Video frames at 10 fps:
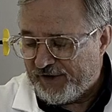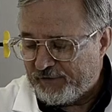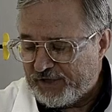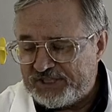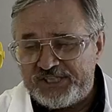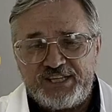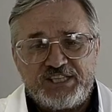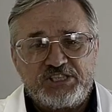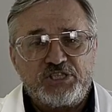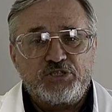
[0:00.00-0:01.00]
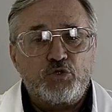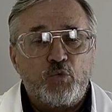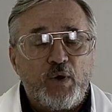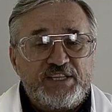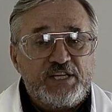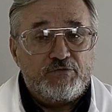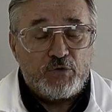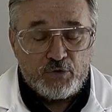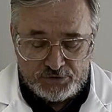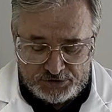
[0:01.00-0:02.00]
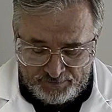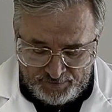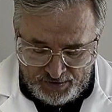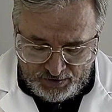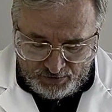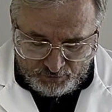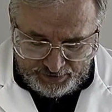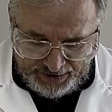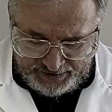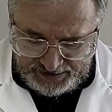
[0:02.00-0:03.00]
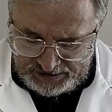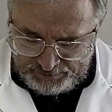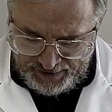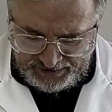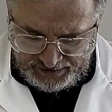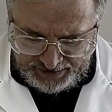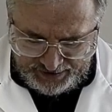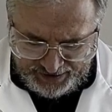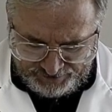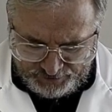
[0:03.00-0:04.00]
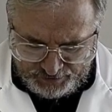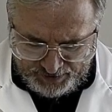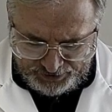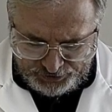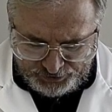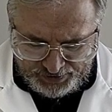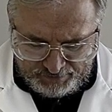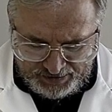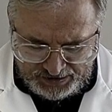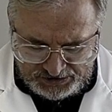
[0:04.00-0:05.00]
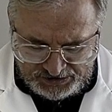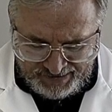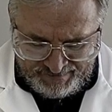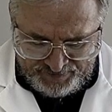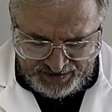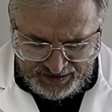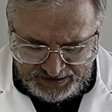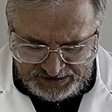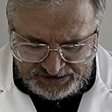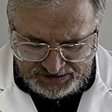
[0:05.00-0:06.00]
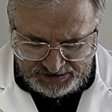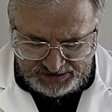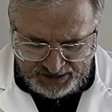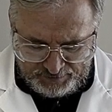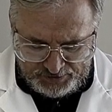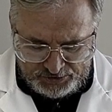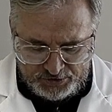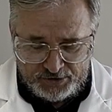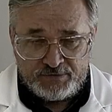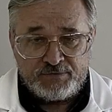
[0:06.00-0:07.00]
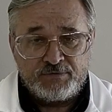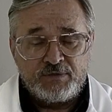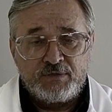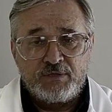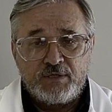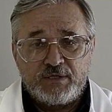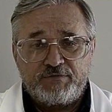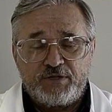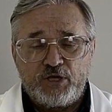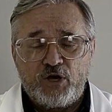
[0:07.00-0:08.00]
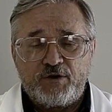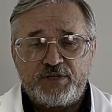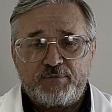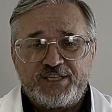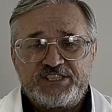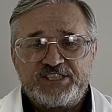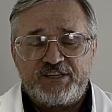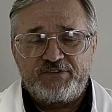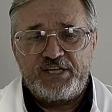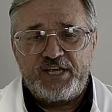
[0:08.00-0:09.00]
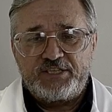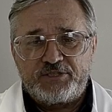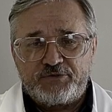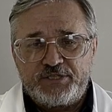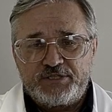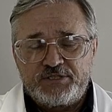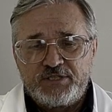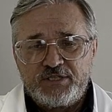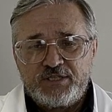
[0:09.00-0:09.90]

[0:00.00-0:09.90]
I were to set this to 20 volts, what I can expect then after about 30 minutes is the temperature leveling off at about 78 degrees